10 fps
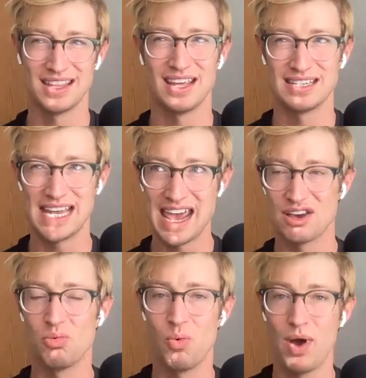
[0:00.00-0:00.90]
in that
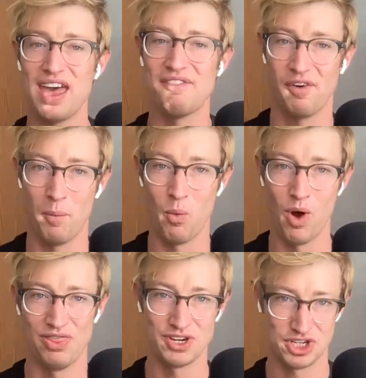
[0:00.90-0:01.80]
take away mm-hmm. from
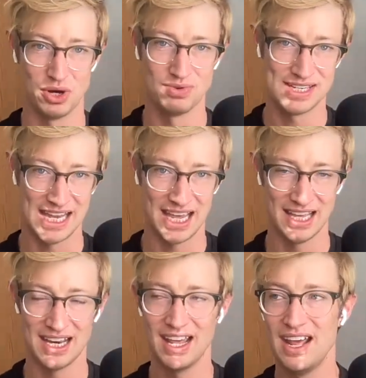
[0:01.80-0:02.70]
what the show
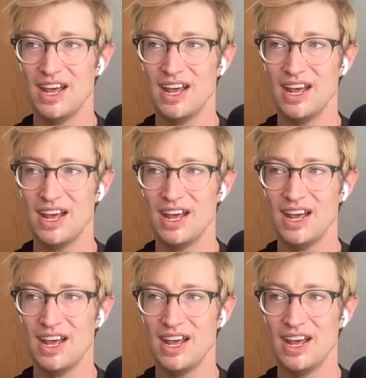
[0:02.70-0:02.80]
did.